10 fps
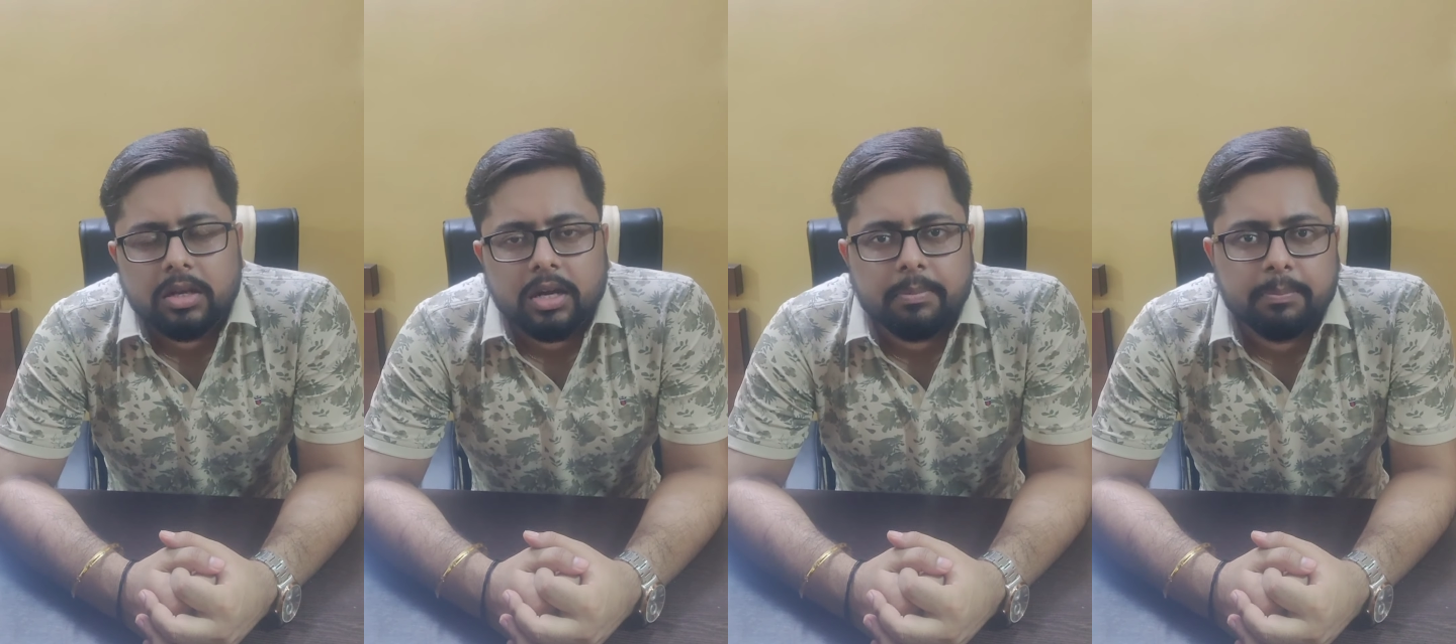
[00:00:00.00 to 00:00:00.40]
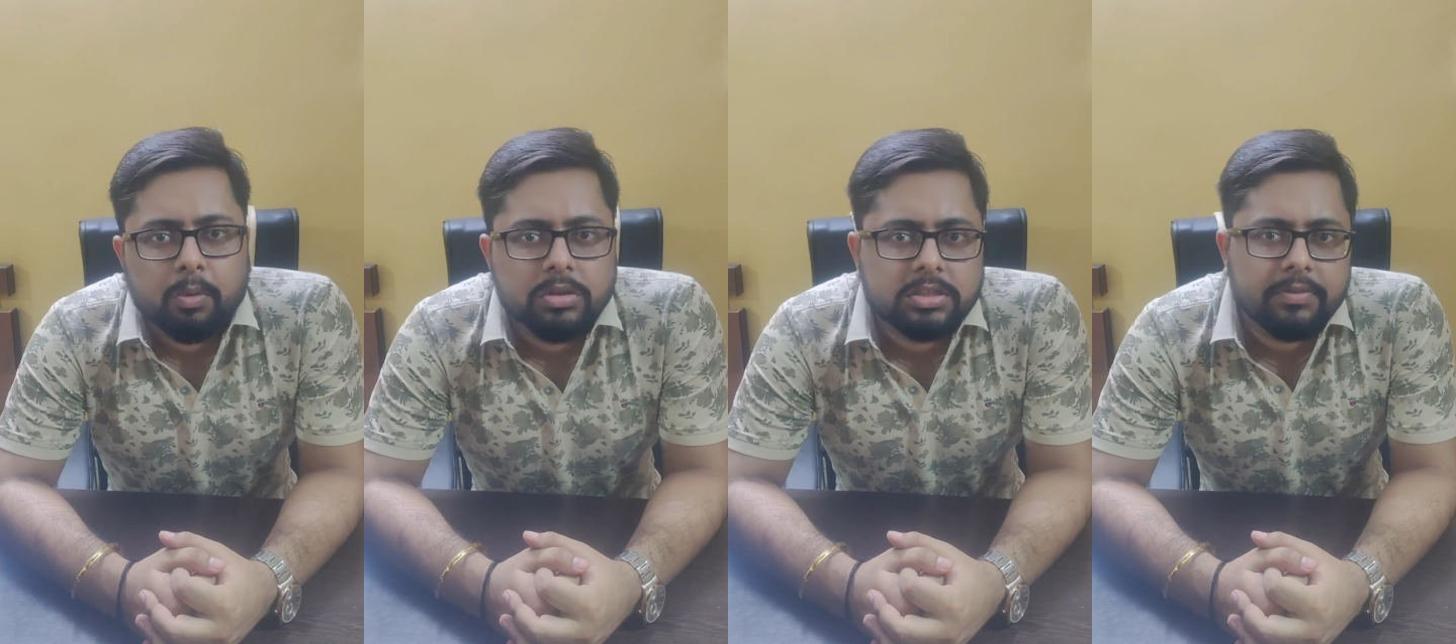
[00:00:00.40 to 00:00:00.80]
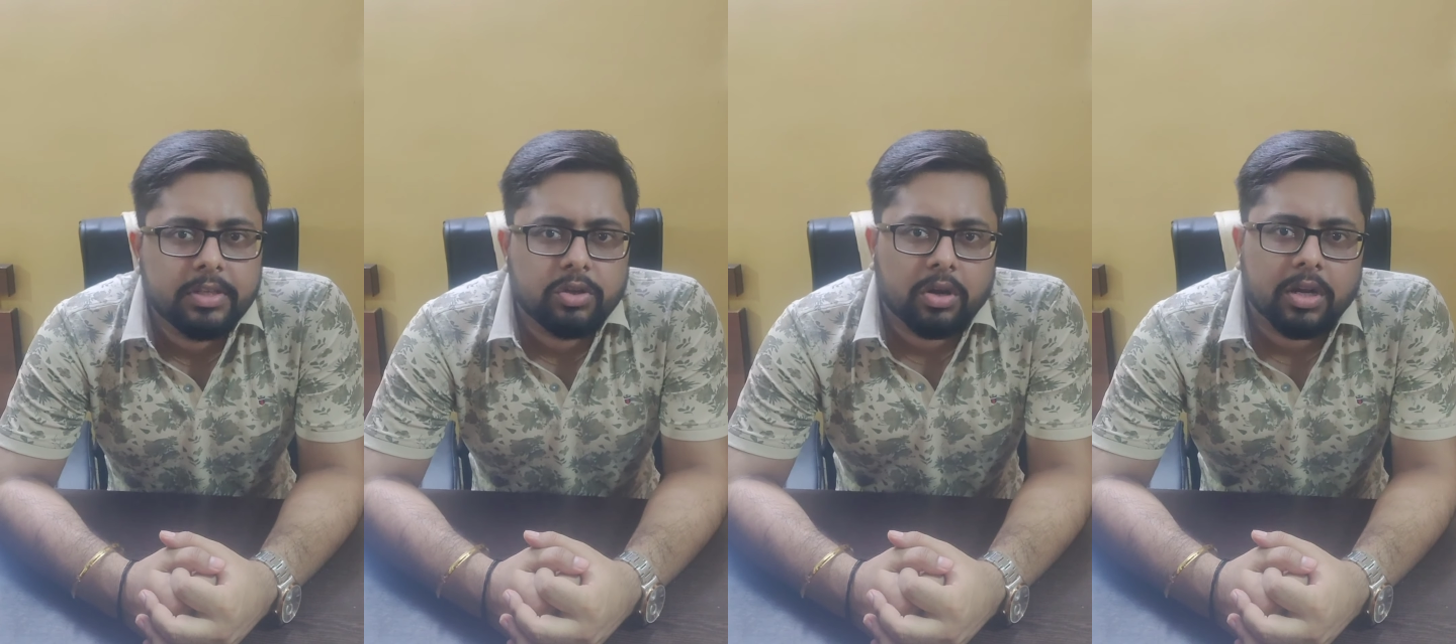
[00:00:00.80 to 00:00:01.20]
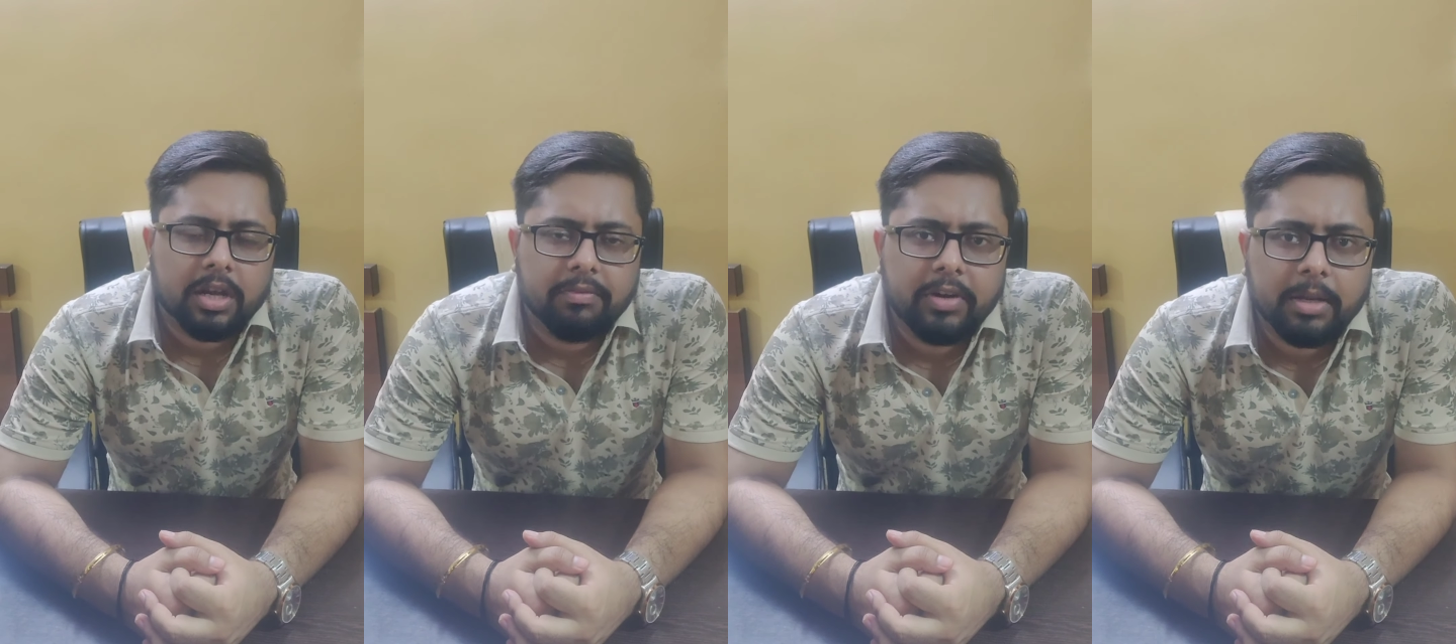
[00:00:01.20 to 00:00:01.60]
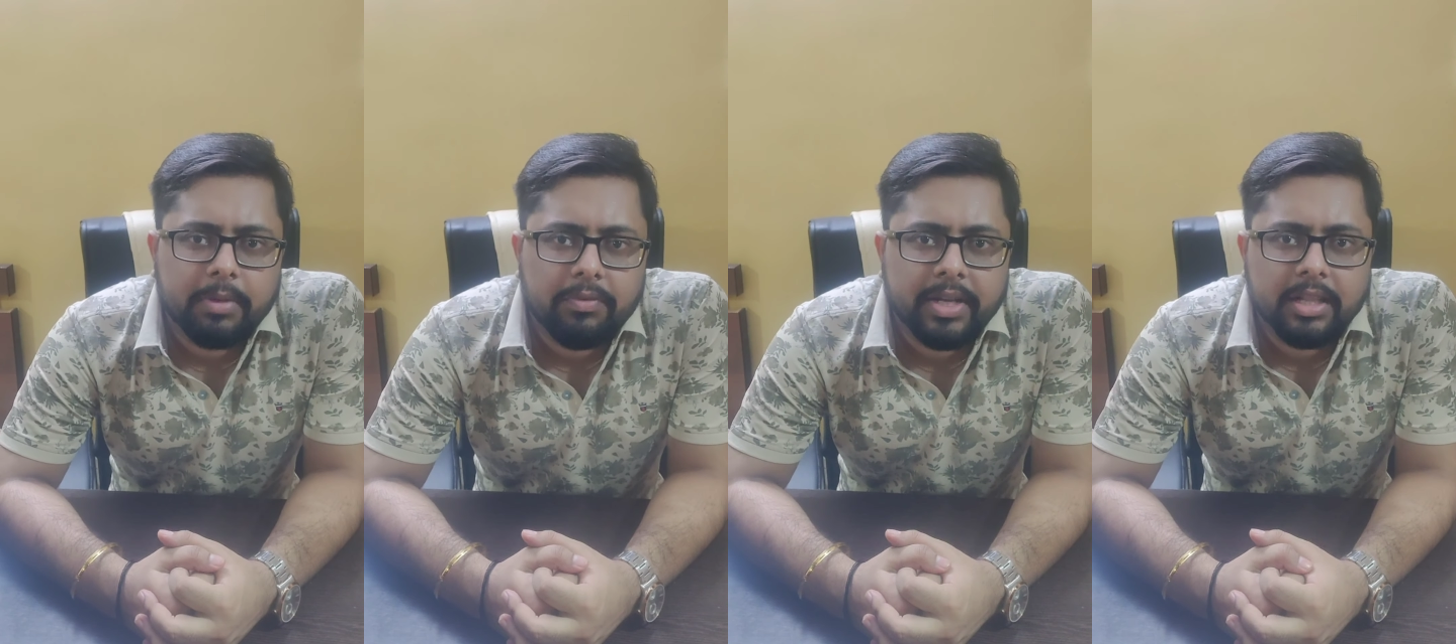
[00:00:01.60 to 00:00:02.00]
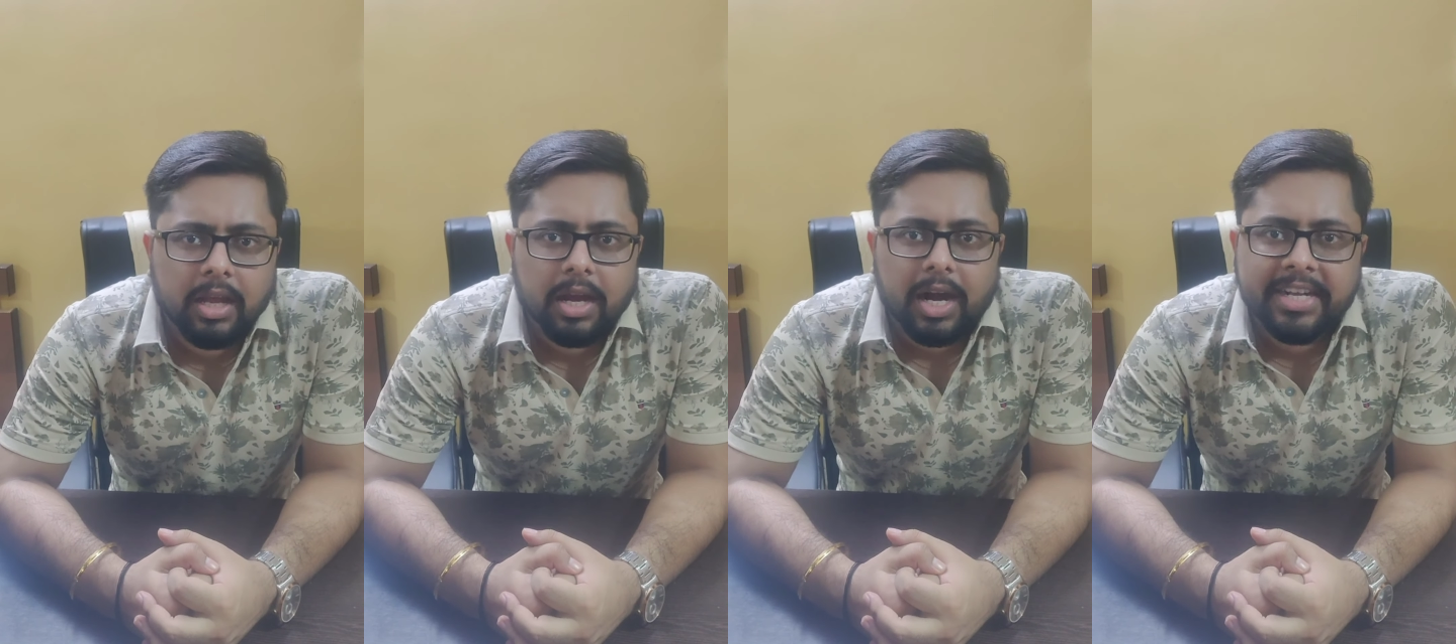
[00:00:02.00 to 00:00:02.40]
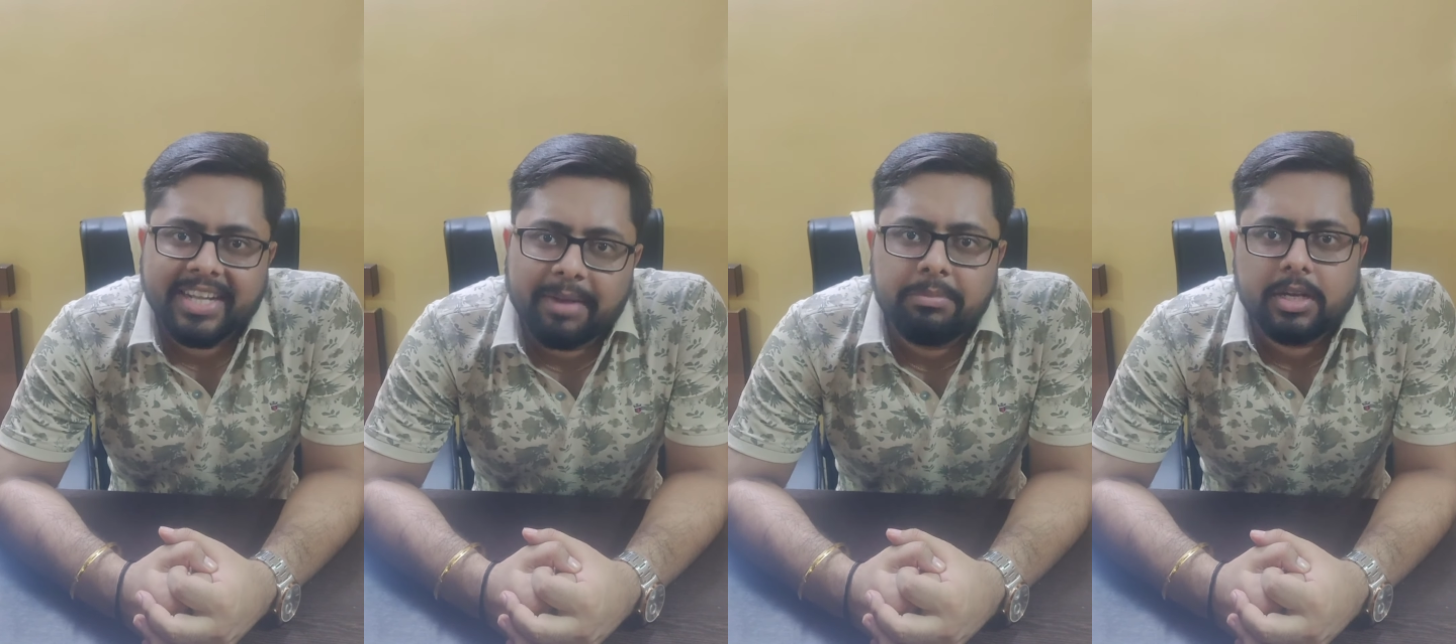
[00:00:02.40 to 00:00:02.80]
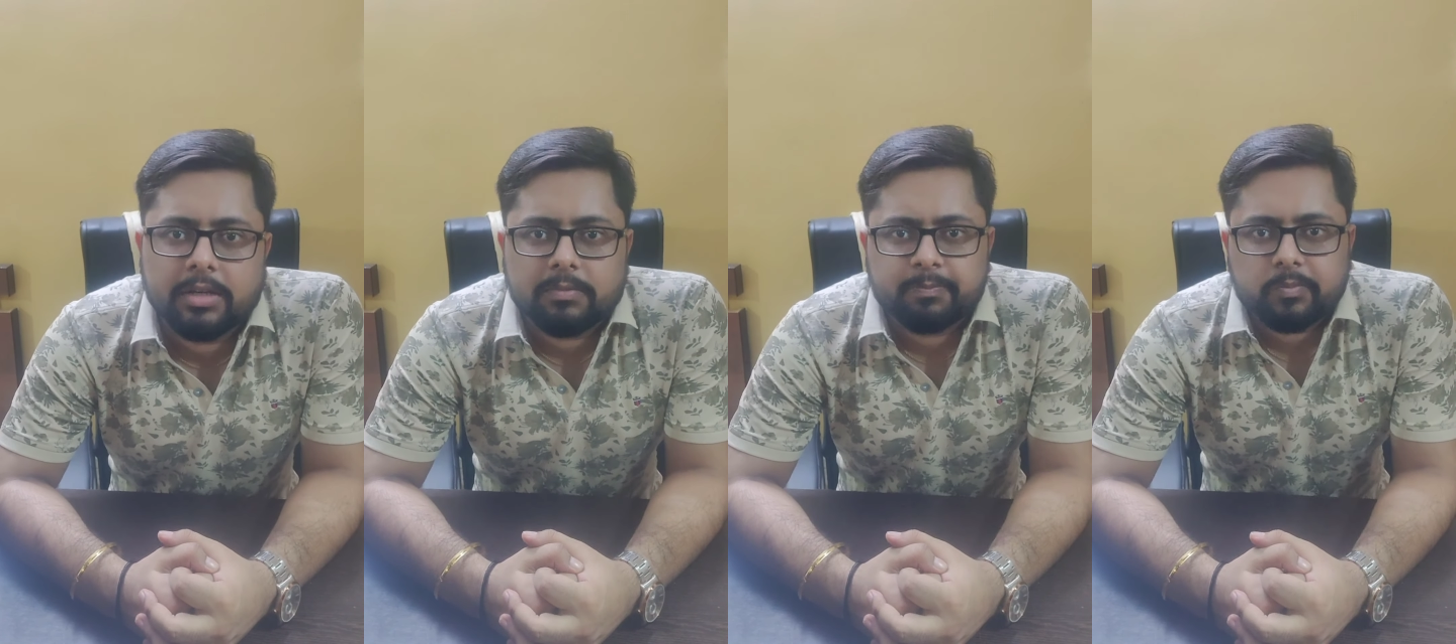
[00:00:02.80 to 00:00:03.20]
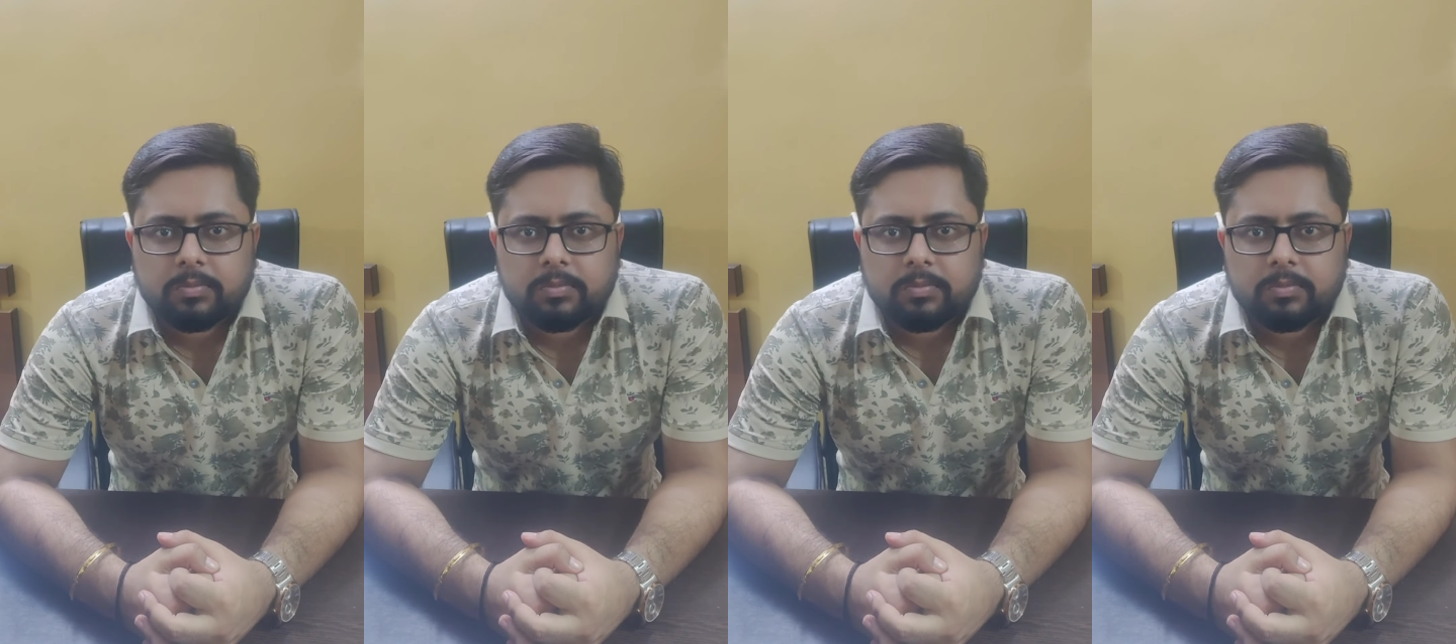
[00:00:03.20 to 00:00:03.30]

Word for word: the portion which you are not comfortable with attempt it